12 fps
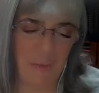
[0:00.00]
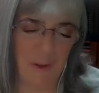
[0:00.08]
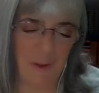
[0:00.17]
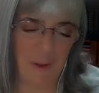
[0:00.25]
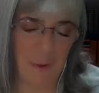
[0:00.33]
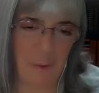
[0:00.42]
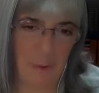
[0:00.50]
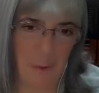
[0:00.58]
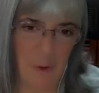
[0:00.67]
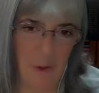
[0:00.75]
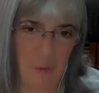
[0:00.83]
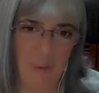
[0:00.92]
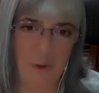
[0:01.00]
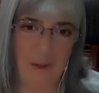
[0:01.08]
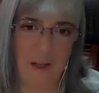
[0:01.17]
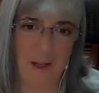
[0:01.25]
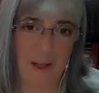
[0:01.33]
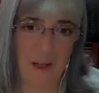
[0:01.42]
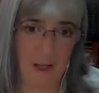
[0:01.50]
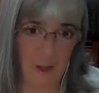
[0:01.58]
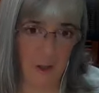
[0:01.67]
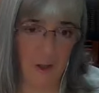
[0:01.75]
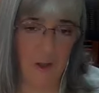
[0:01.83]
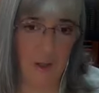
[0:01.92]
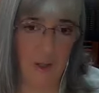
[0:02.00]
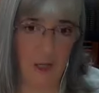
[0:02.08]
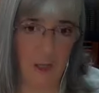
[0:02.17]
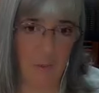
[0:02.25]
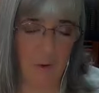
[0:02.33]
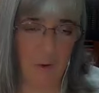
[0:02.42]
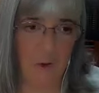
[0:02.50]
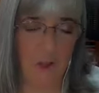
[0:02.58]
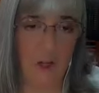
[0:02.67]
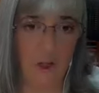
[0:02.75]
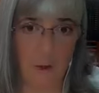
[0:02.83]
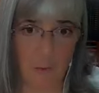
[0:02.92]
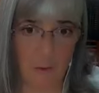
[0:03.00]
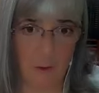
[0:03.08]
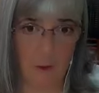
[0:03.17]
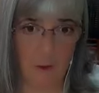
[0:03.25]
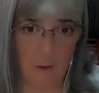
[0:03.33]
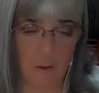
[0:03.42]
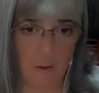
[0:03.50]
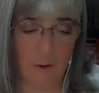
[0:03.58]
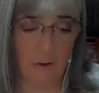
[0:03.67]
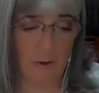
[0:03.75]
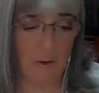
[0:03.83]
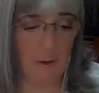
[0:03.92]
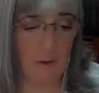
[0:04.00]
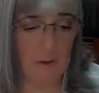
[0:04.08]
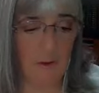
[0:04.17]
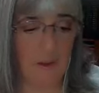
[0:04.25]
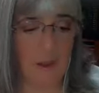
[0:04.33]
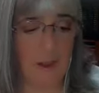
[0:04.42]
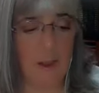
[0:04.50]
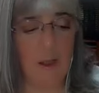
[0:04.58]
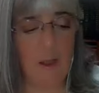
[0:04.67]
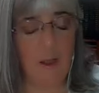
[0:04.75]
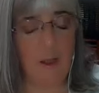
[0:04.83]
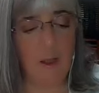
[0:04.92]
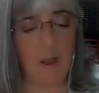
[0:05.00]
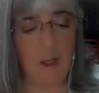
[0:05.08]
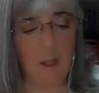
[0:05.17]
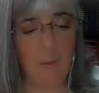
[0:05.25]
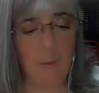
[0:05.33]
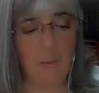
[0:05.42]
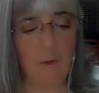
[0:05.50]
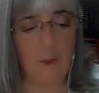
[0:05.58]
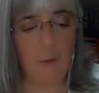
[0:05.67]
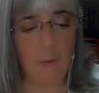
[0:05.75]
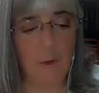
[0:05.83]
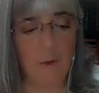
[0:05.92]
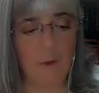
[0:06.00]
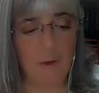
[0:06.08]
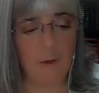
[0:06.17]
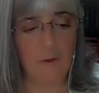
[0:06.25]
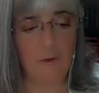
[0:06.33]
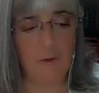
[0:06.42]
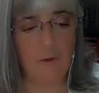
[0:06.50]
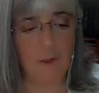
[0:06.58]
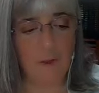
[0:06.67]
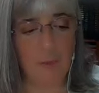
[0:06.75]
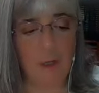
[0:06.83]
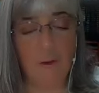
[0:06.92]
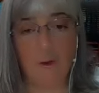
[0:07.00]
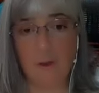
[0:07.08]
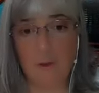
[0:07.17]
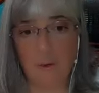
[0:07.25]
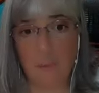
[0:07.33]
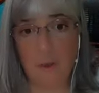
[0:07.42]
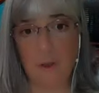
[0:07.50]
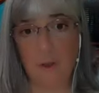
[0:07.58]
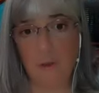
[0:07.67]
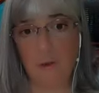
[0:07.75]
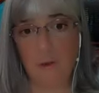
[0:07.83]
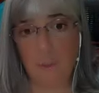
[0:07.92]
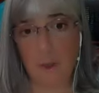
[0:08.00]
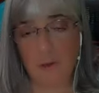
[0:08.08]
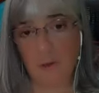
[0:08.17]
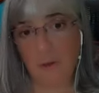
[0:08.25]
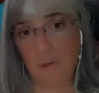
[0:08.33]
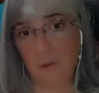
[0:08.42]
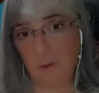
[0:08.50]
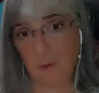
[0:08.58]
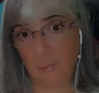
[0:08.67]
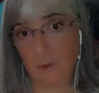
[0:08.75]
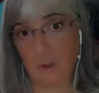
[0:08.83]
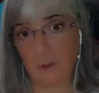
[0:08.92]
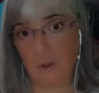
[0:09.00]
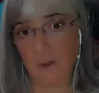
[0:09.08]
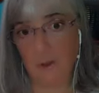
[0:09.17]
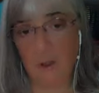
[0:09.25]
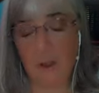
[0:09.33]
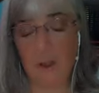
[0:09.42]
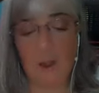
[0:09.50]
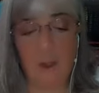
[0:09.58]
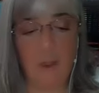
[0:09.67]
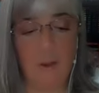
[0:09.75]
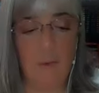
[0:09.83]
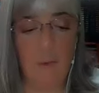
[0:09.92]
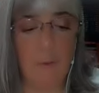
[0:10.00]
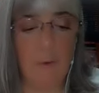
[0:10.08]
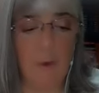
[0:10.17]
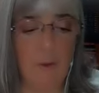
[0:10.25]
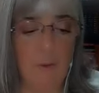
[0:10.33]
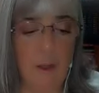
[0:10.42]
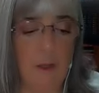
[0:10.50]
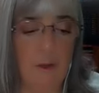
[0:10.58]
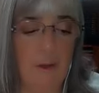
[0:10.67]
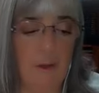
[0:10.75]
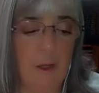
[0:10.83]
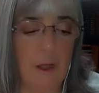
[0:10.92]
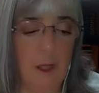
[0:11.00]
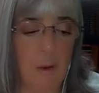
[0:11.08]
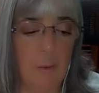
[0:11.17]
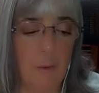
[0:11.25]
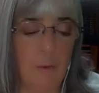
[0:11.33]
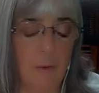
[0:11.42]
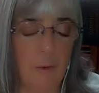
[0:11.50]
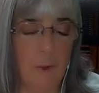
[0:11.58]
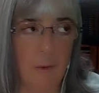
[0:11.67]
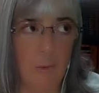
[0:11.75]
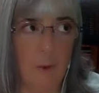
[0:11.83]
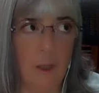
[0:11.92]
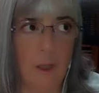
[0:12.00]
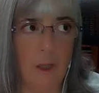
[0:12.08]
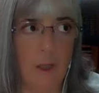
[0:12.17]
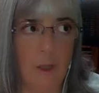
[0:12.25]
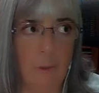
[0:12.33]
there's a warmth and a connection that happens, a genuineness and authenticity that emerges in the positive potential, positive expression of the water violet type. So when we